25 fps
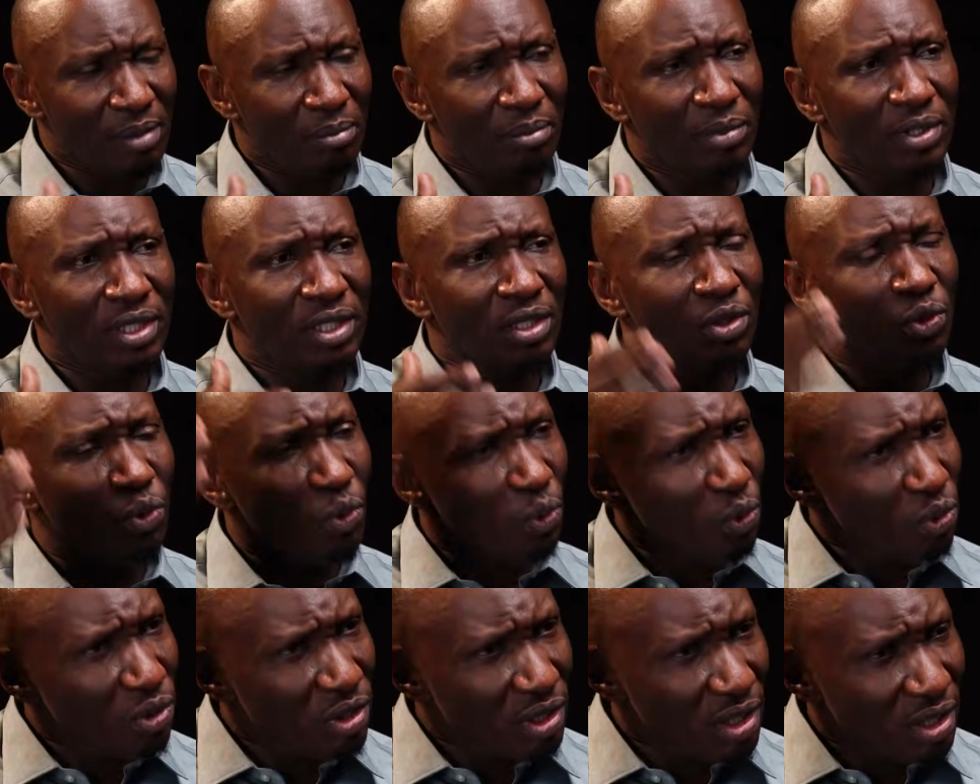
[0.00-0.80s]
somebody
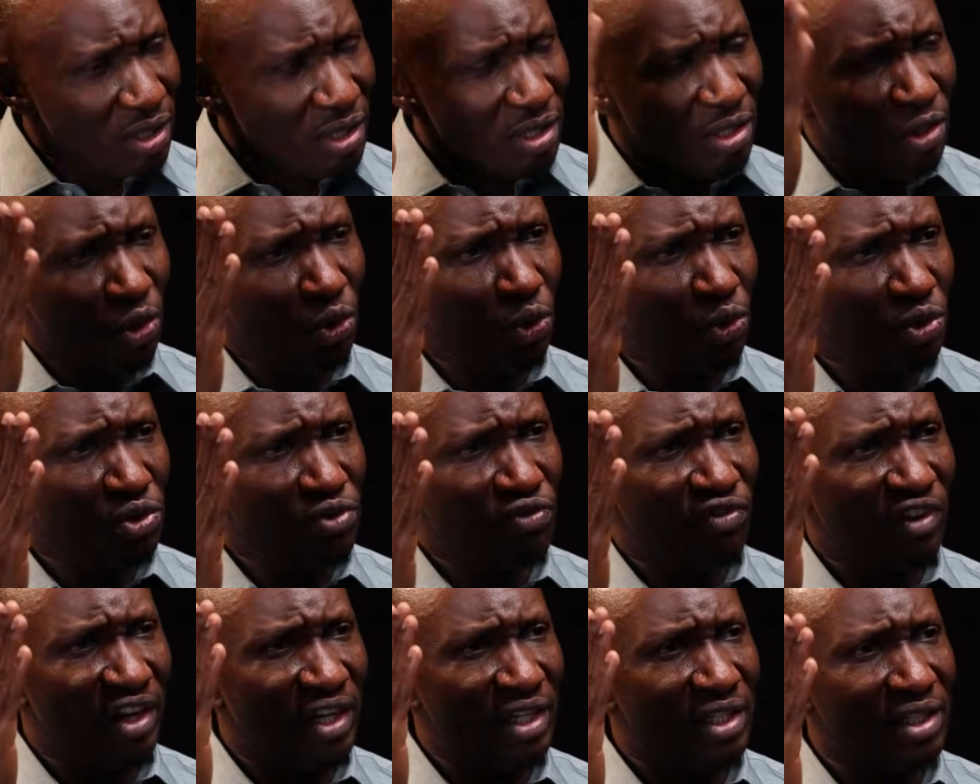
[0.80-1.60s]
who
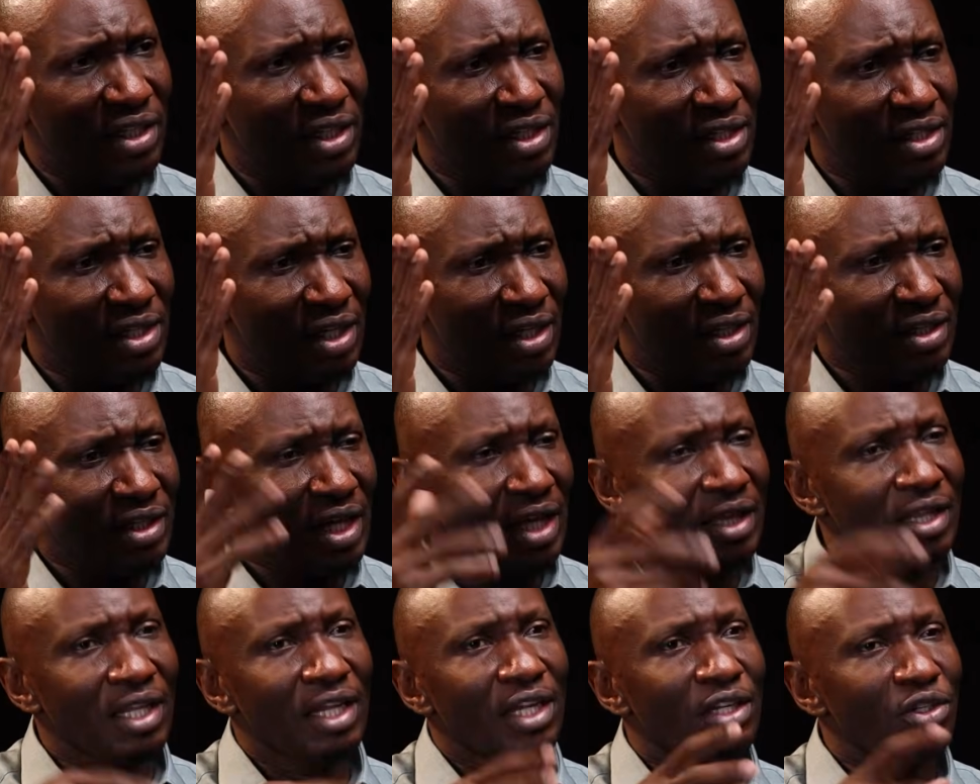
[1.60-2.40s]
looks very decent
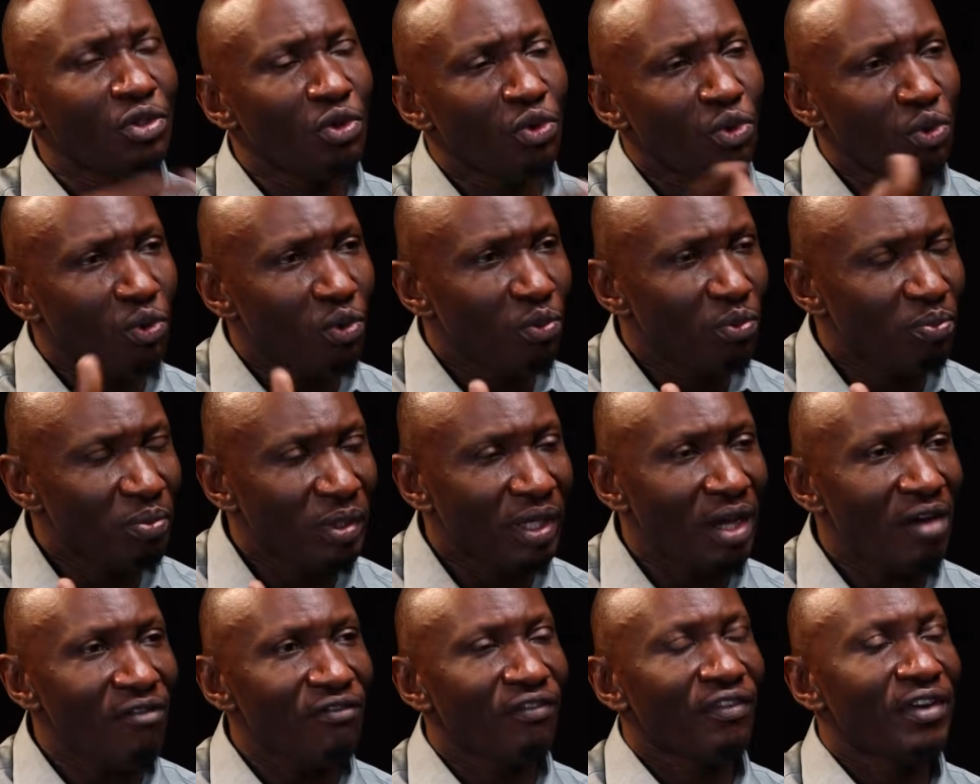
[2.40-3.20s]
and then you
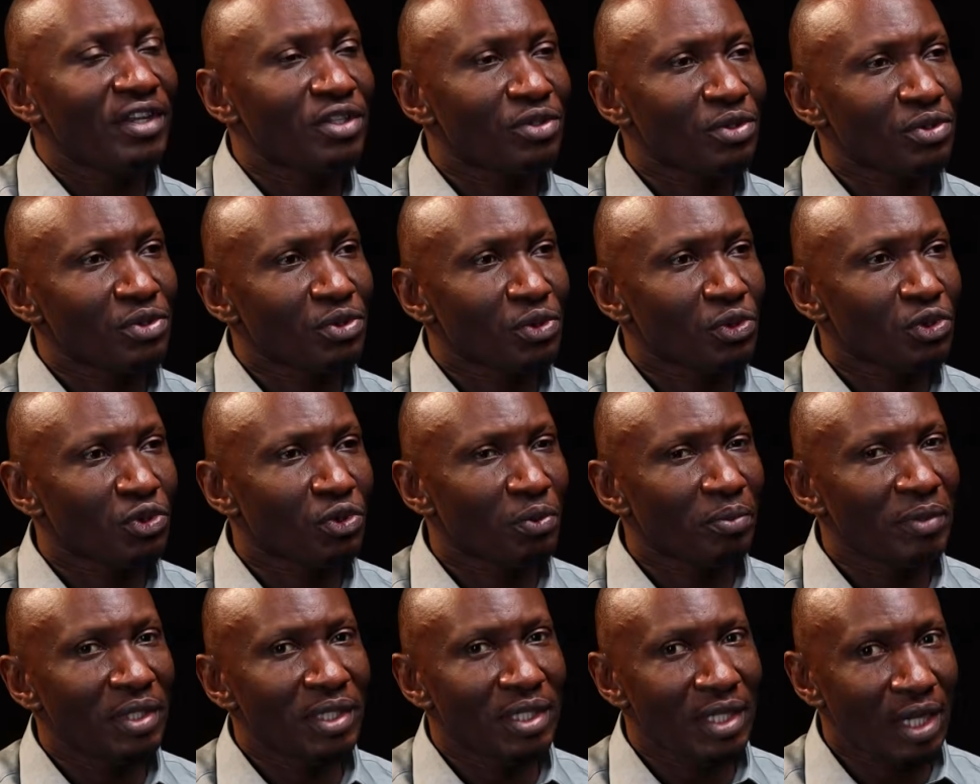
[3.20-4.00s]
become friends on
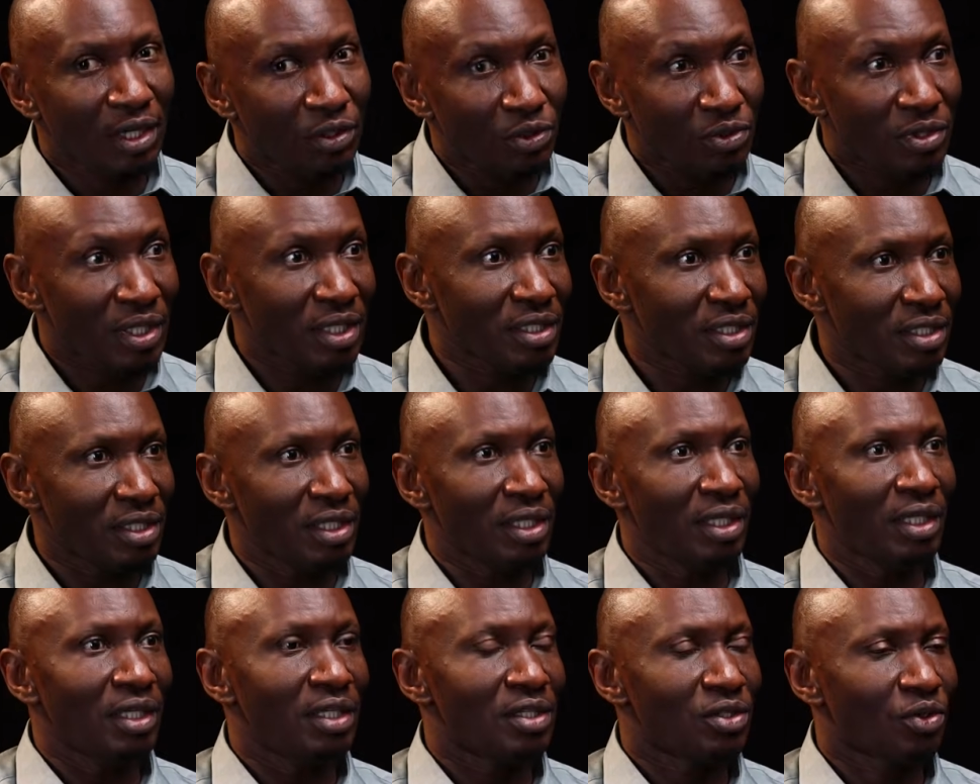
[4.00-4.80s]
social media and you start
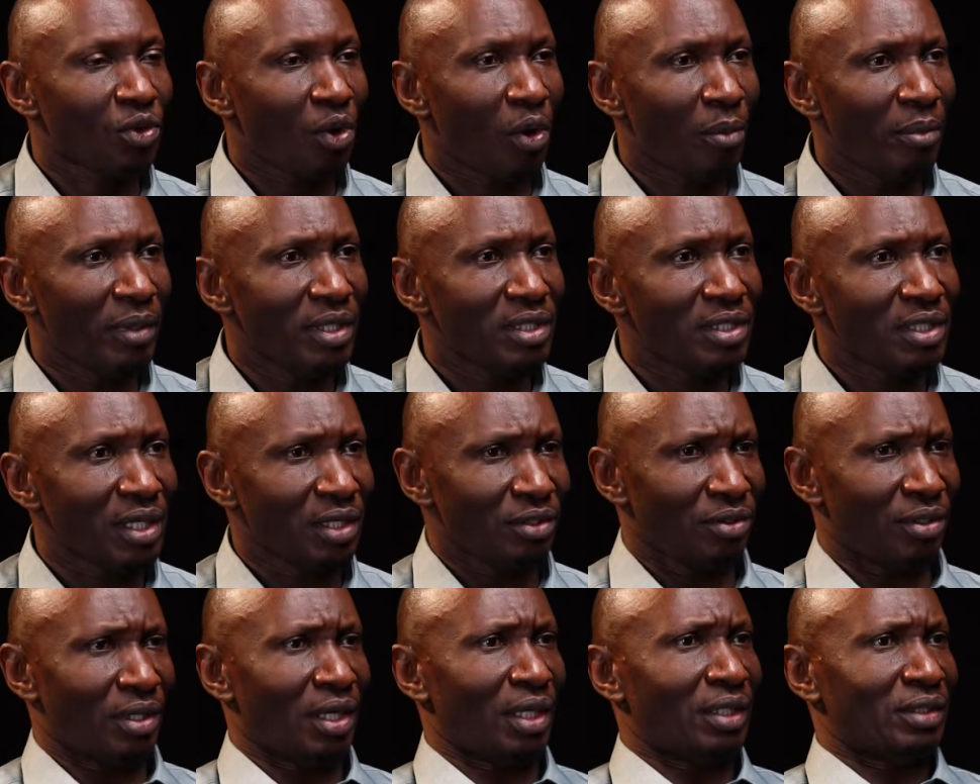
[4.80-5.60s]
seeing his comments
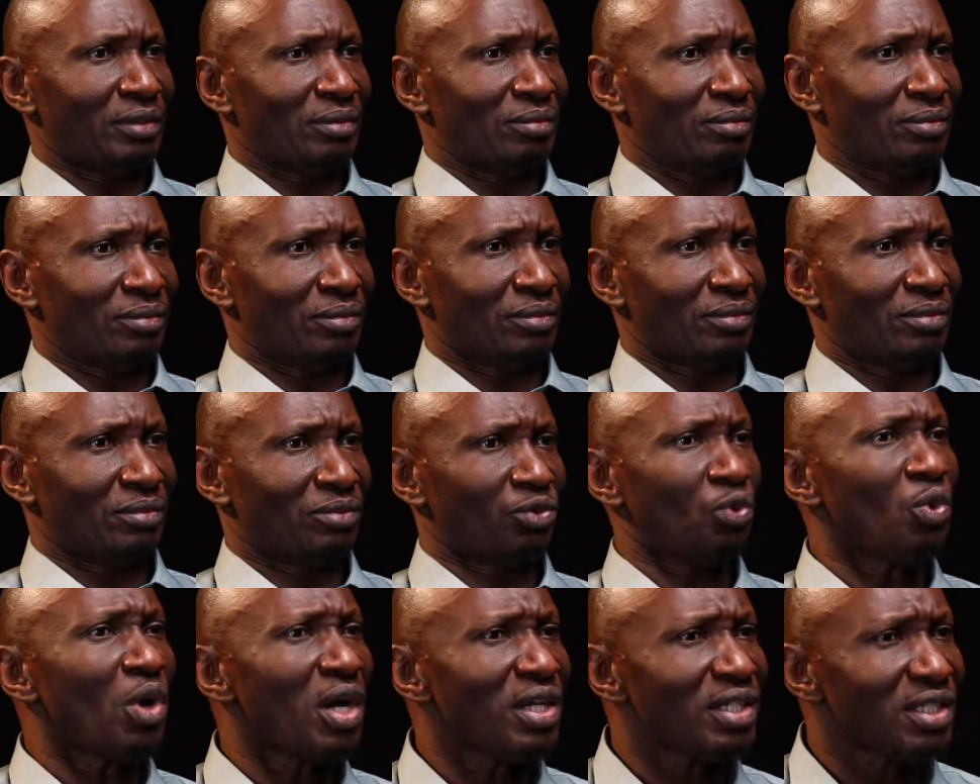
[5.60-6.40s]
and you're like,
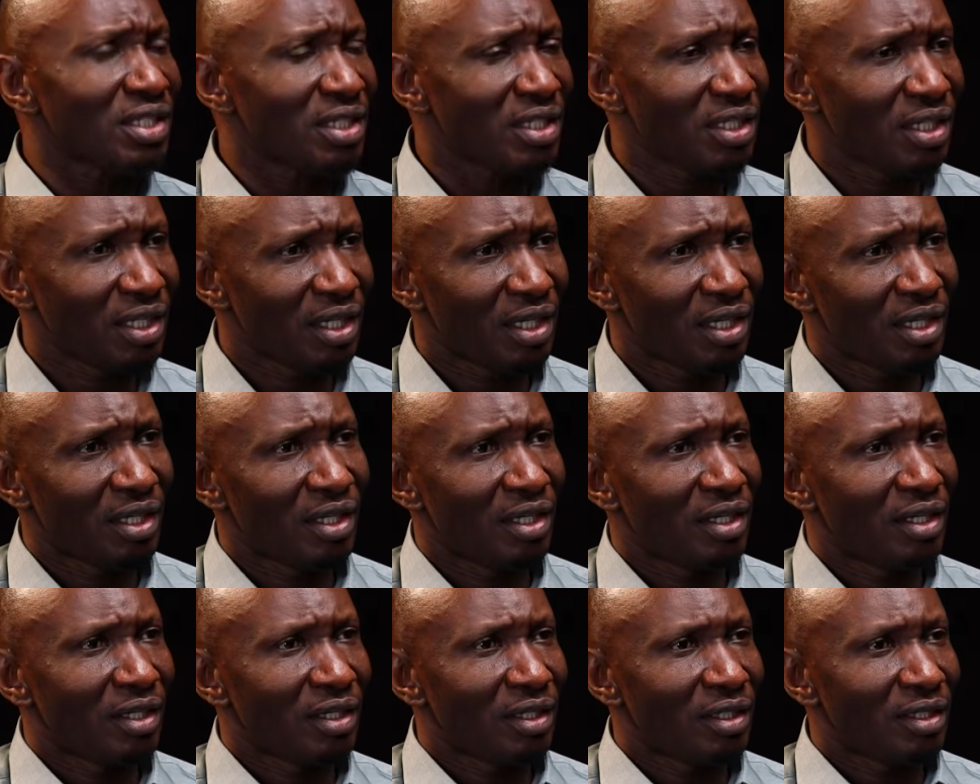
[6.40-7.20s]
what?
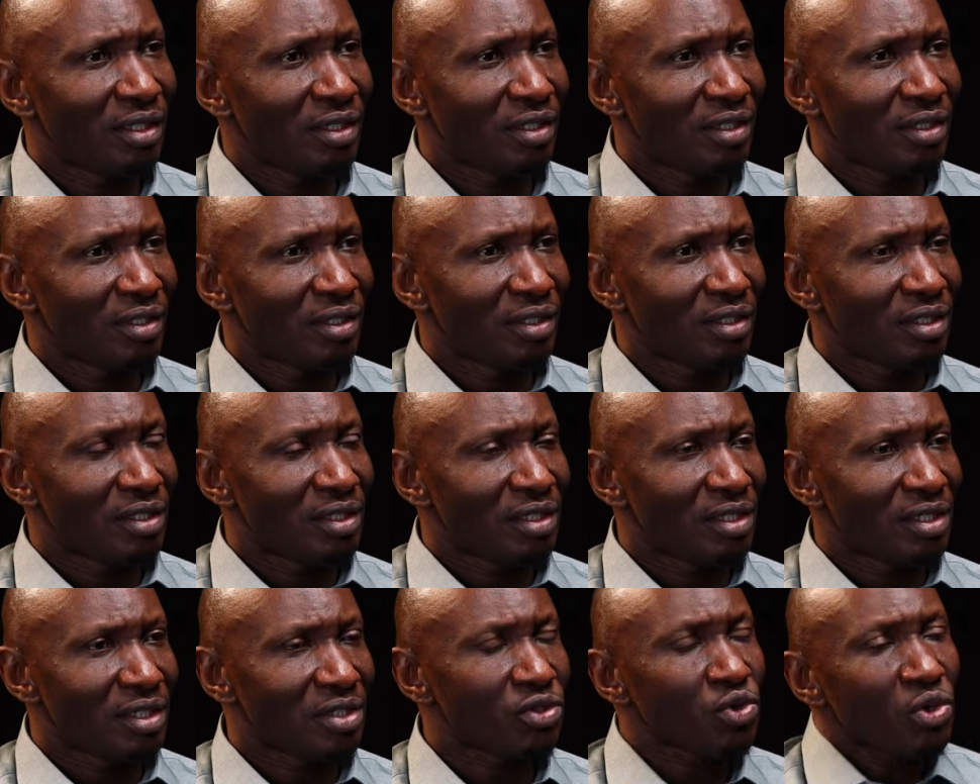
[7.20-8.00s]

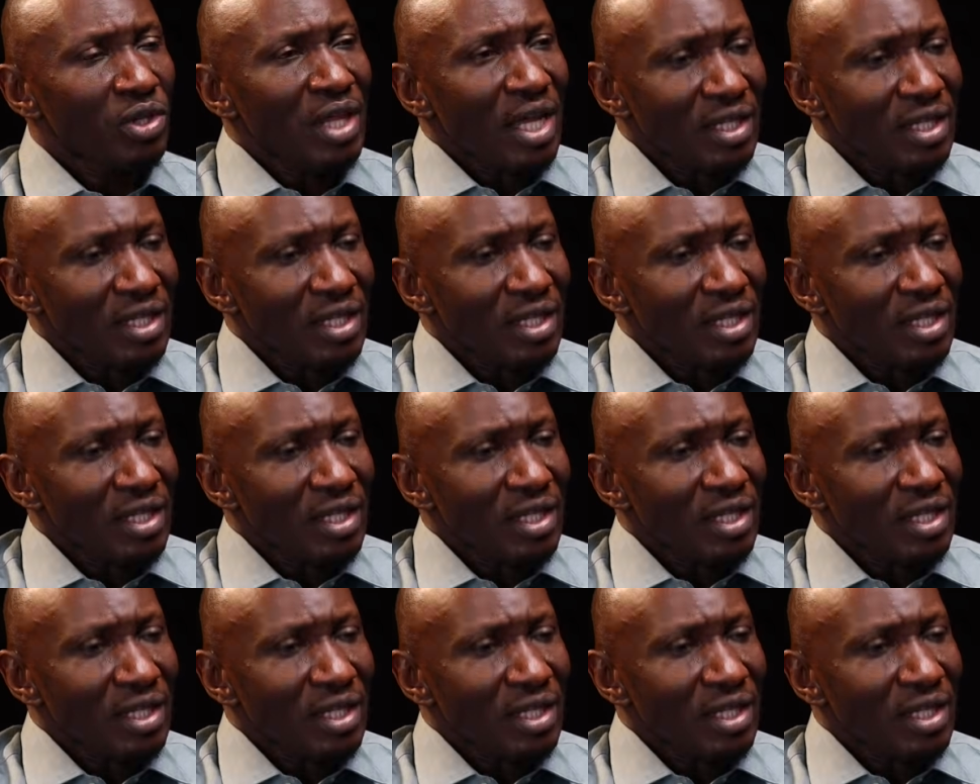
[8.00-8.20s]
So